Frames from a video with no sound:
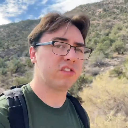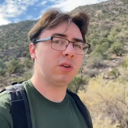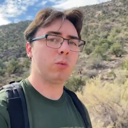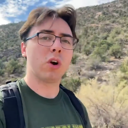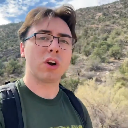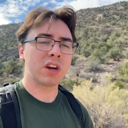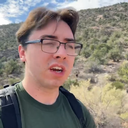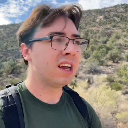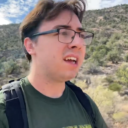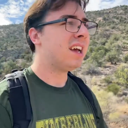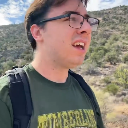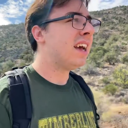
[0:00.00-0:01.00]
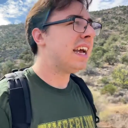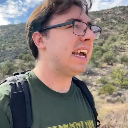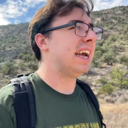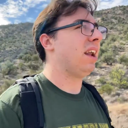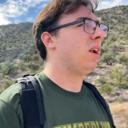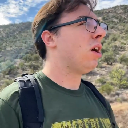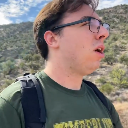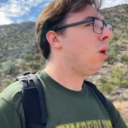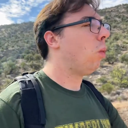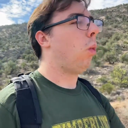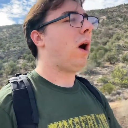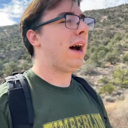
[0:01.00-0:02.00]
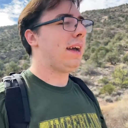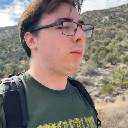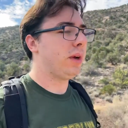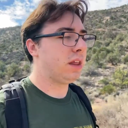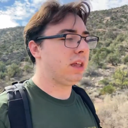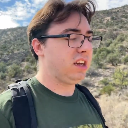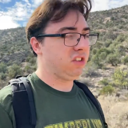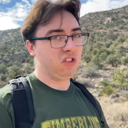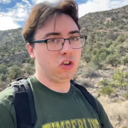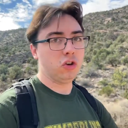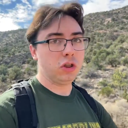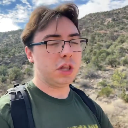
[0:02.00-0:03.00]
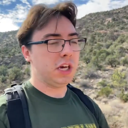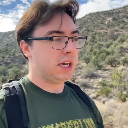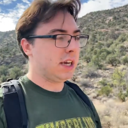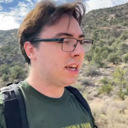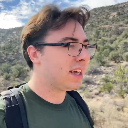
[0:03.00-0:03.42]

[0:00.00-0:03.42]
work and why we think it's a good thing